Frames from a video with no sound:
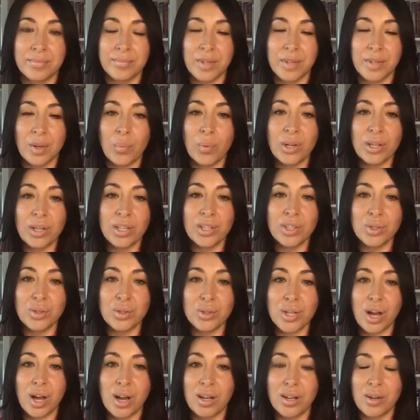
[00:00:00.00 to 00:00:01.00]
What can you
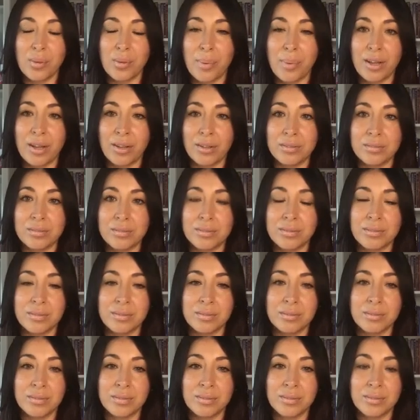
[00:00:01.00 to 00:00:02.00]
talk about?
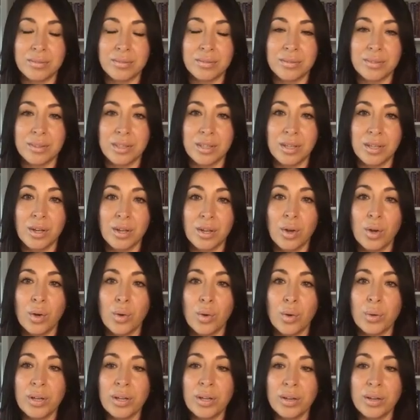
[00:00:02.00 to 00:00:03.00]

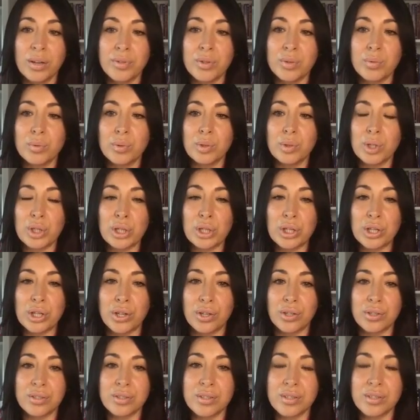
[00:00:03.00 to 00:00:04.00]
What have you
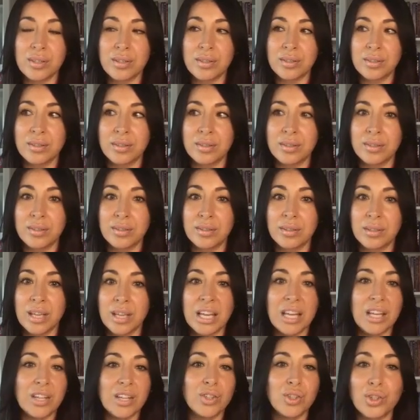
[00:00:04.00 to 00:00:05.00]
learned
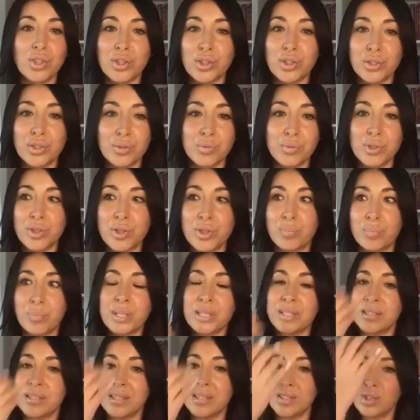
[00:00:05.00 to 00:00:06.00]
in your
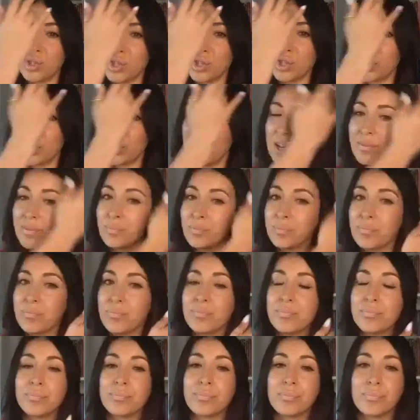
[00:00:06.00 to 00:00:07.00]
business journey?
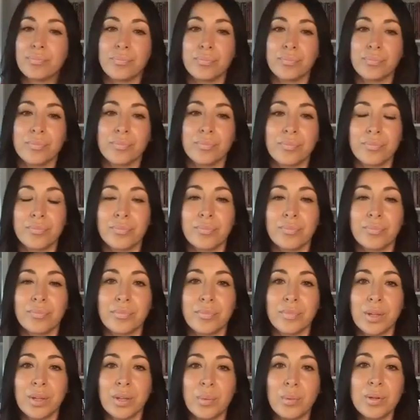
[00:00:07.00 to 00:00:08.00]

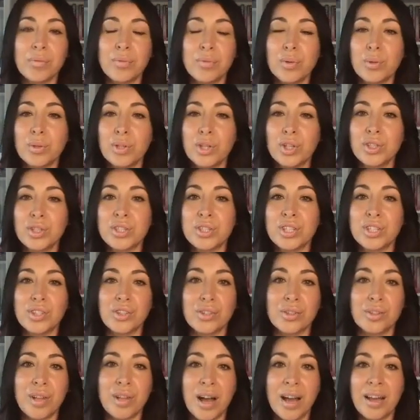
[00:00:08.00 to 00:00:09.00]
What have you learned in
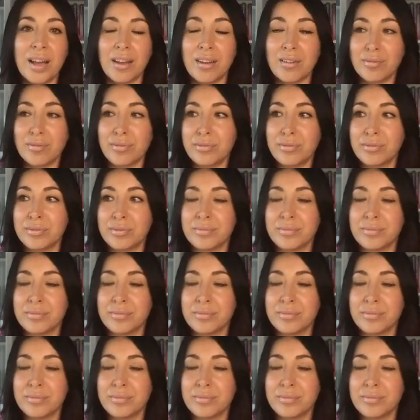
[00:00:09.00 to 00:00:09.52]
your life?